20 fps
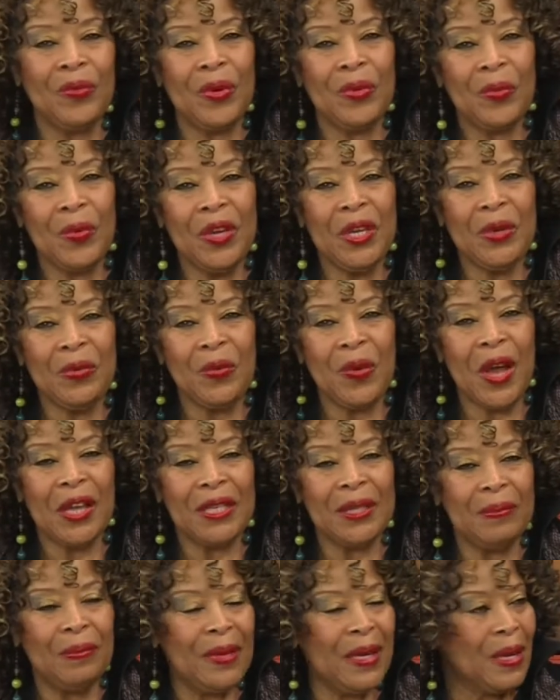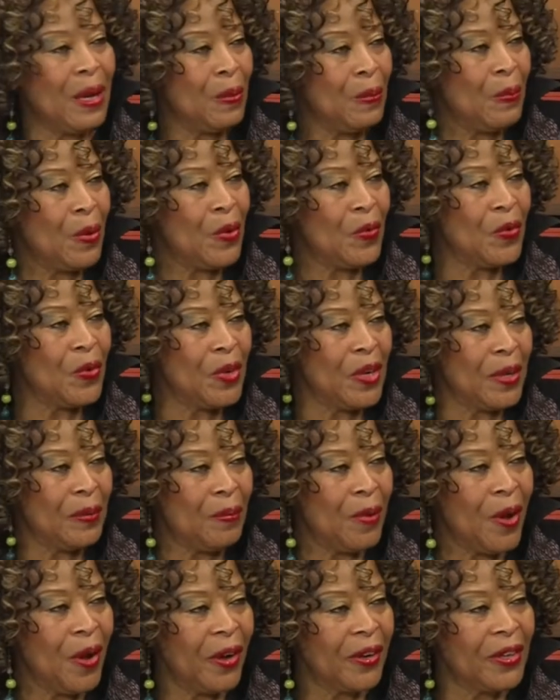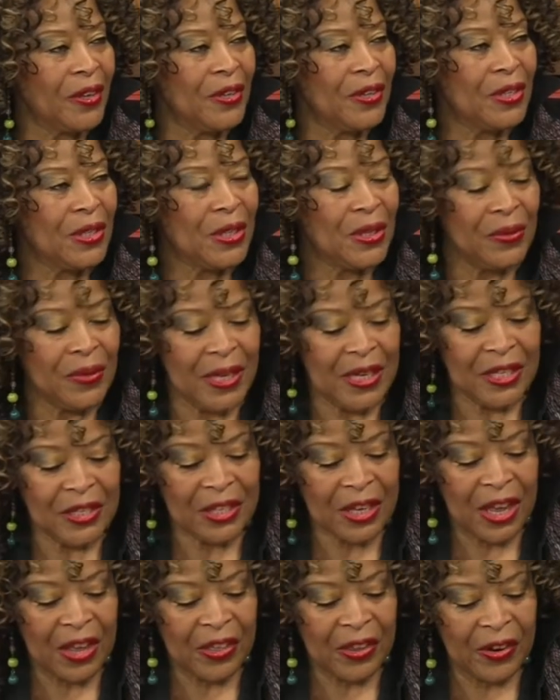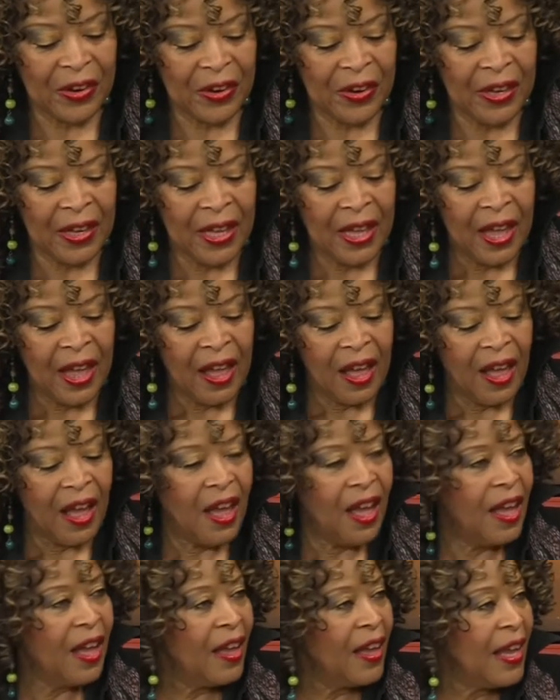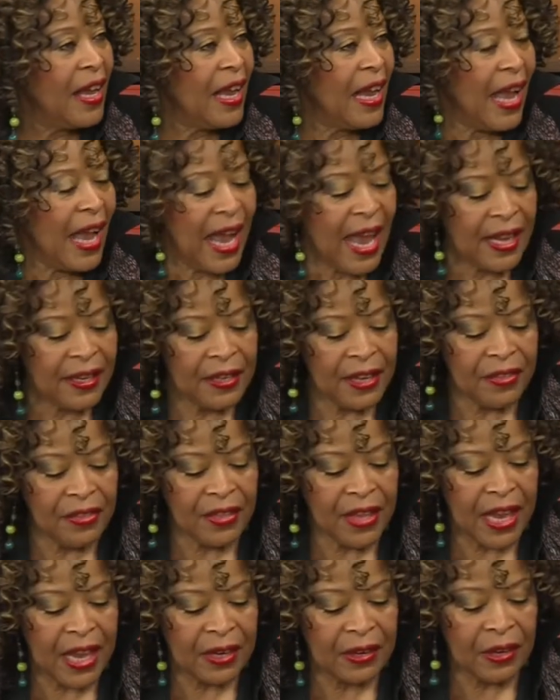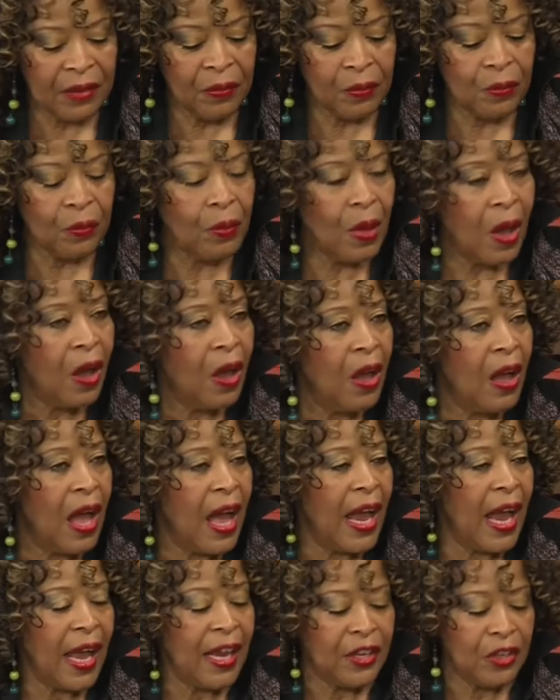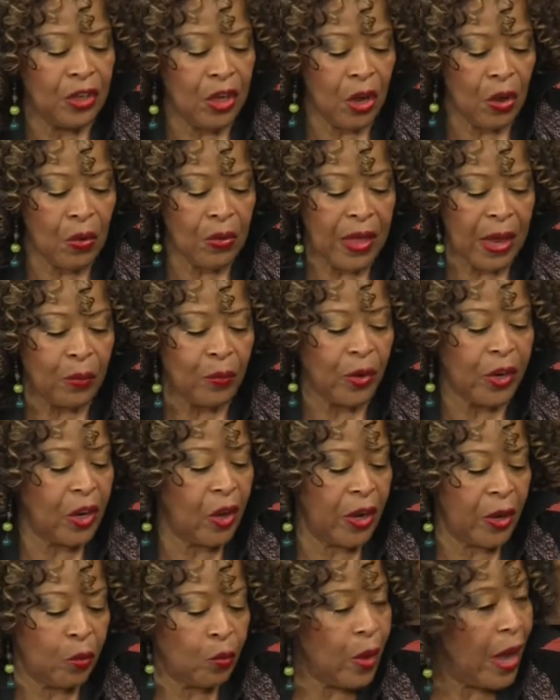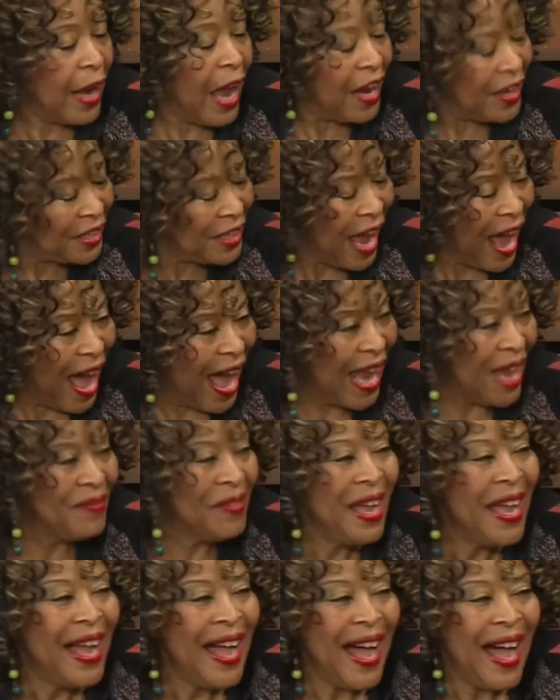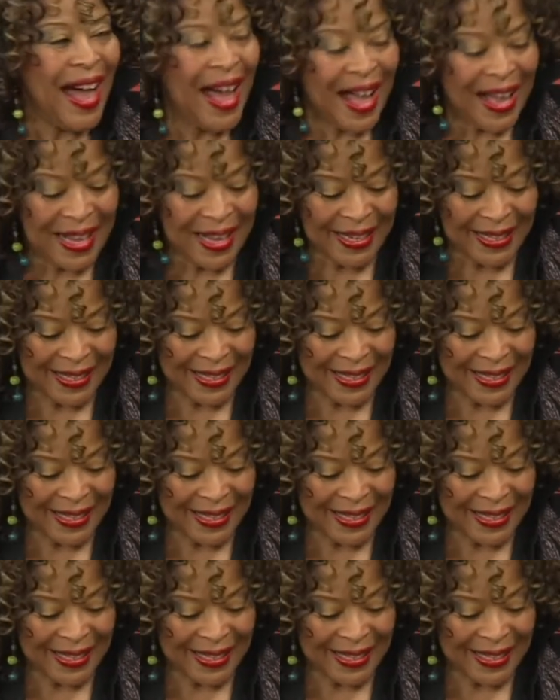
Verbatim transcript: what, what you want to be are both good partners to each other. Uh, and then uh, I, I, know that we're going to run out of time. We uh, still